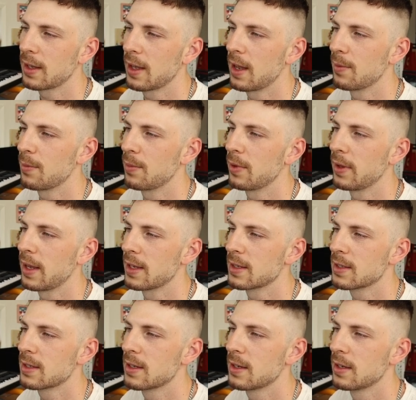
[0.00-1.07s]
and
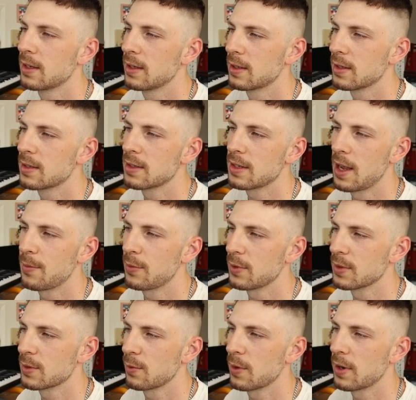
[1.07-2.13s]
place
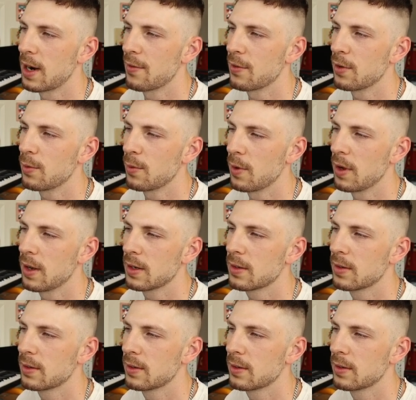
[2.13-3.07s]
samples wherever you want.